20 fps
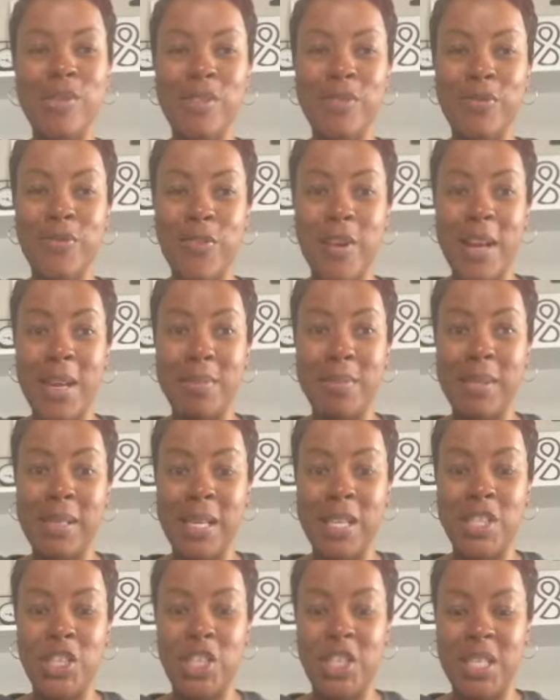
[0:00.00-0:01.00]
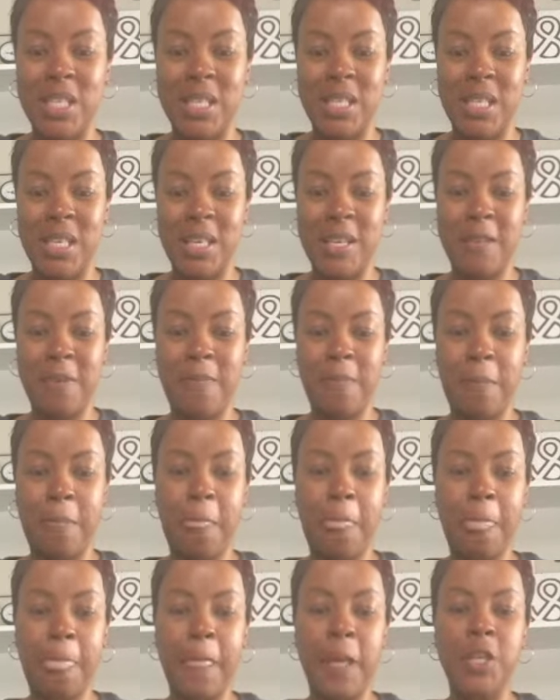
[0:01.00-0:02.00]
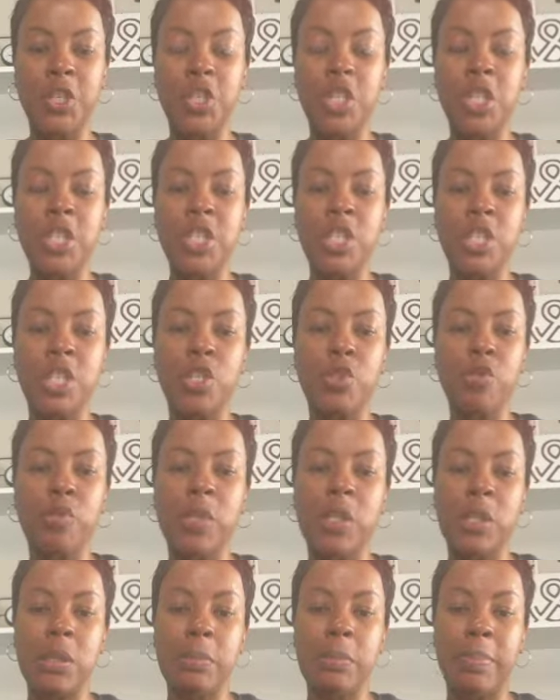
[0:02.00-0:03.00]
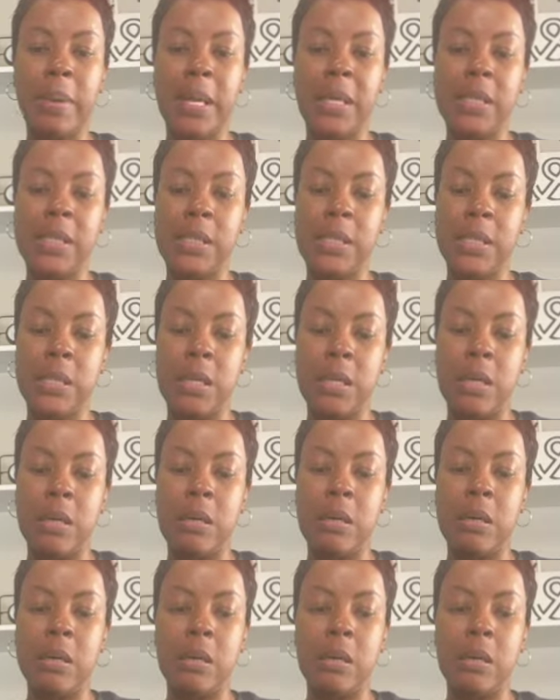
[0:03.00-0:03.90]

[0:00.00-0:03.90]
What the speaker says: frames that she did. She just used the basic